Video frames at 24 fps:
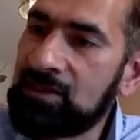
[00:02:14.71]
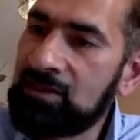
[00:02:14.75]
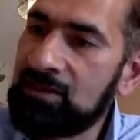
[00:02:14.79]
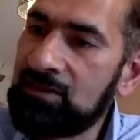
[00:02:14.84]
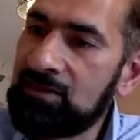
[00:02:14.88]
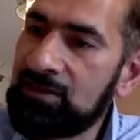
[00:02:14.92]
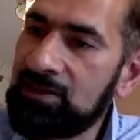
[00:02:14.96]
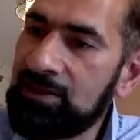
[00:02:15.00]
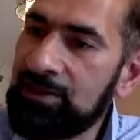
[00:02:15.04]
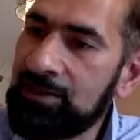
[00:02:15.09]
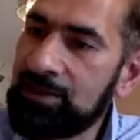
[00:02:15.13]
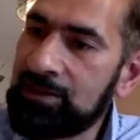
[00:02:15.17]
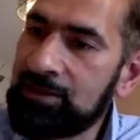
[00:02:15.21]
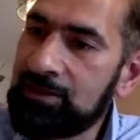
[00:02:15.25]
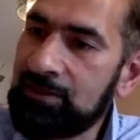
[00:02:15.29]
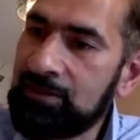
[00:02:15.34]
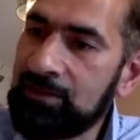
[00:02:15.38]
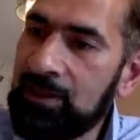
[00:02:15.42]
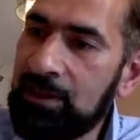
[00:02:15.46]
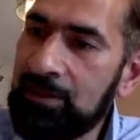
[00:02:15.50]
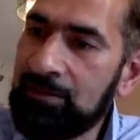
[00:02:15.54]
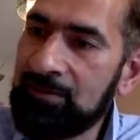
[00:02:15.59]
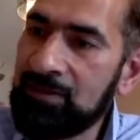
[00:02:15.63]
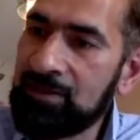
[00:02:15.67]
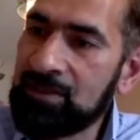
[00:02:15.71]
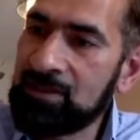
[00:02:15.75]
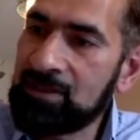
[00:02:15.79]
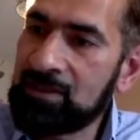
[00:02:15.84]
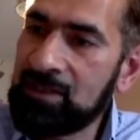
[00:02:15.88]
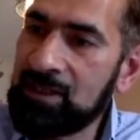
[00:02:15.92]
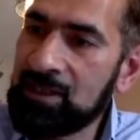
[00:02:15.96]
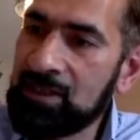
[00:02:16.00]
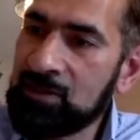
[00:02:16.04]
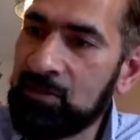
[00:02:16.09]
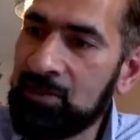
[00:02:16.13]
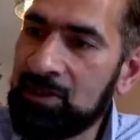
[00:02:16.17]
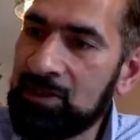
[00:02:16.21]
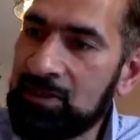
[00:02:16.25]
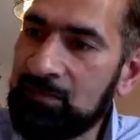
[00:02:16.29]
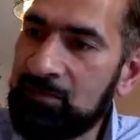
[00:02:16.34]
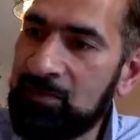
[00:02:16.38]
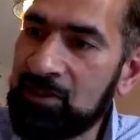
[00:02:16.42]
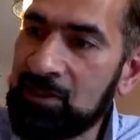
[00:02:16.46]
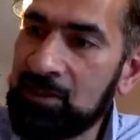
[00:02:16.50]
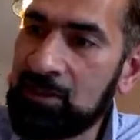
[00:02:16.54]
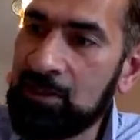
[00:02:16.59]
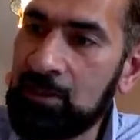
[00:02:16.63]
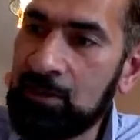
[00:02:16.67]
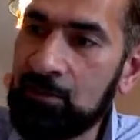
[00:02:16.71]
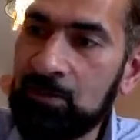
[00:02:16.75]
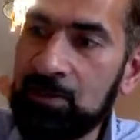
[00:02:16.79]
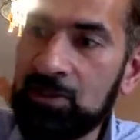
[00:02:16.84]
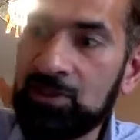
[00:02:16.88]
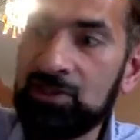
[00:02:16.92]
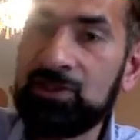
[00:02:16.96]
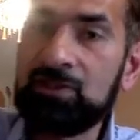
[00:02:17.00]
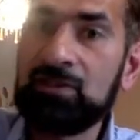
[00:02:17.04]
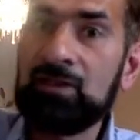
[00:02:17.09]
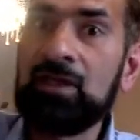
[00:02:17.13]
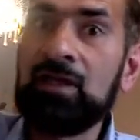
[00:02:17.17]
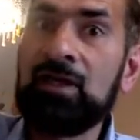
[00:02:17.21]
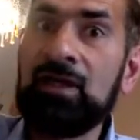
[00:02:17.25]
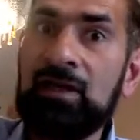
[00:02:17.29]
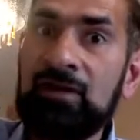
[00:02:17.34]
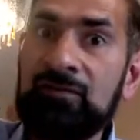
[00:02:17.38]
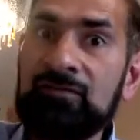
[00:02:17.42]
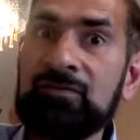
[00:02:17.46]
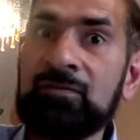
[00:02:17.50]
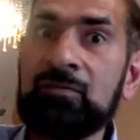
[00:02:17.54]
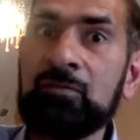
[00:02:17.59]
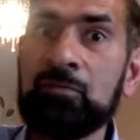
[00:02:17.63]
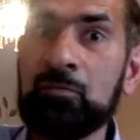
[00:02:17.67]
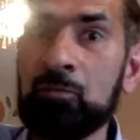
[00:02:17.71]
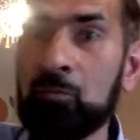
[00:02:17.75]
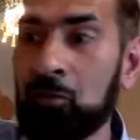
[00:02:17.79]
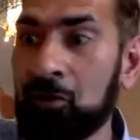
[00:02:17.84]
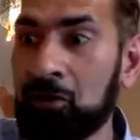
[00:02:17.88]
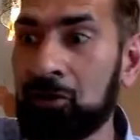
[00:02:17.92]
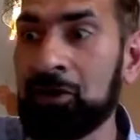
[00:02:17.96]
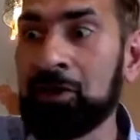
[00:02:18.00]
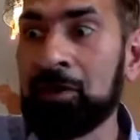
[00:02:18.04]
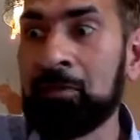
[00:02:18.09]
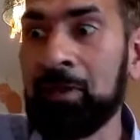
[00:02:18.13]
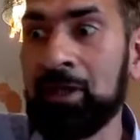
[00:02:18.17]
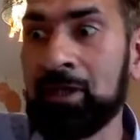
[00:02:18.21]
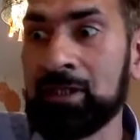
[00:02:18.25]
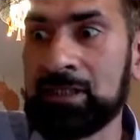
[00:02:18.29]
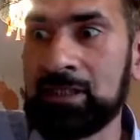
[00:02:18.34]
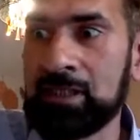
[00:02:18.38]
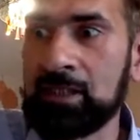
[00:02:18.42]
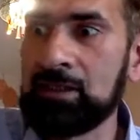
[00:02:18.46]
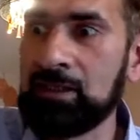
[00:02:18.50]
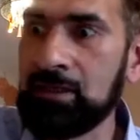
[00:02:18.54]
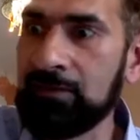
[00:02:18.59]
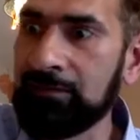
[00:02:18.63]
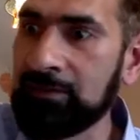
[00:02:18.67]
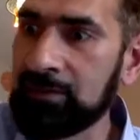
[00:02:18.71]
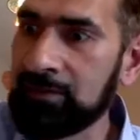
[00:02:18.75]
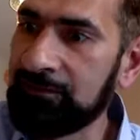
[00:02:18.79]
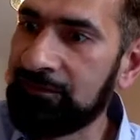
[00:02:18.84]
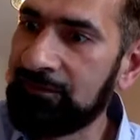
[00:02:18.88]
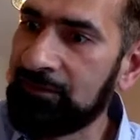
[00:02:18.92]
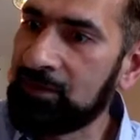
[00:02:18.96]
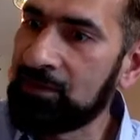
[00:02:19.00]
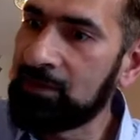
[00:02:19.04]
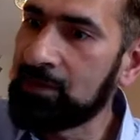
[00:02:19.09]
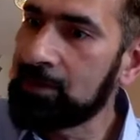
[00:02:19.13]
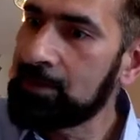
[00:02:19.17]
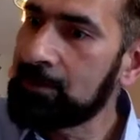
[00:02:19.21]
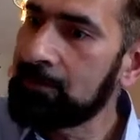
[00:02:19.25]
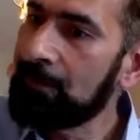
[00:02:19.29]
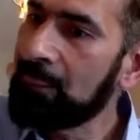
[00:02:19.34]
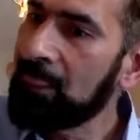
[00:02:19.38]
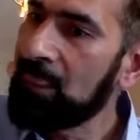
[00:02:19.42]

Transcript: All right, so that means in this particular question I have to worry about significant figures.